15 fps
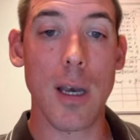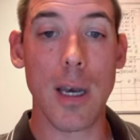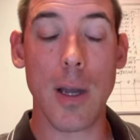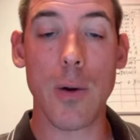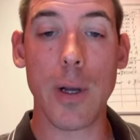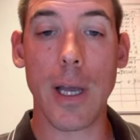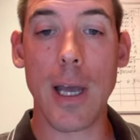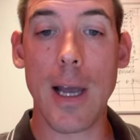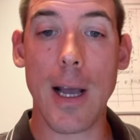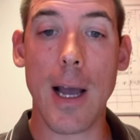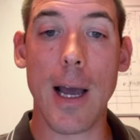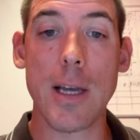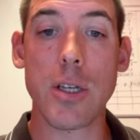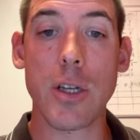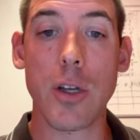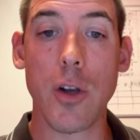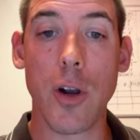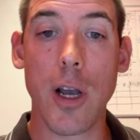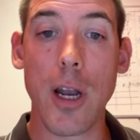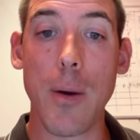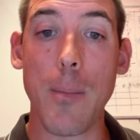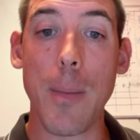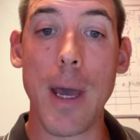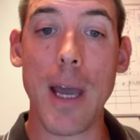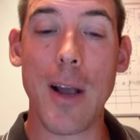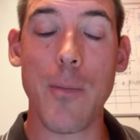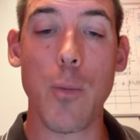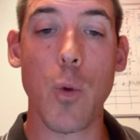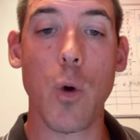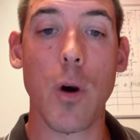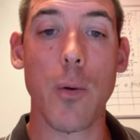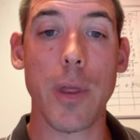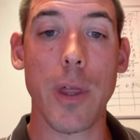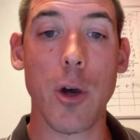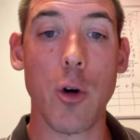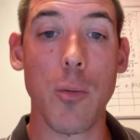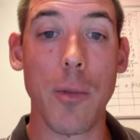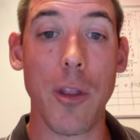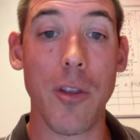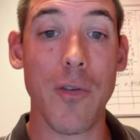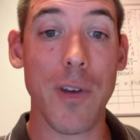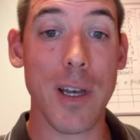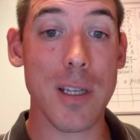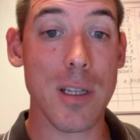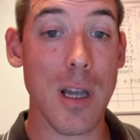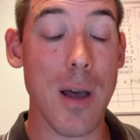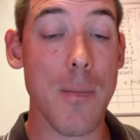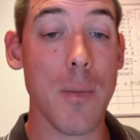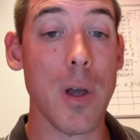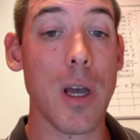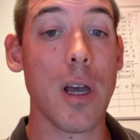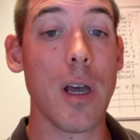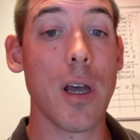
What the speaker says: Now again, guys, you're gonna make more with home that's fixed up,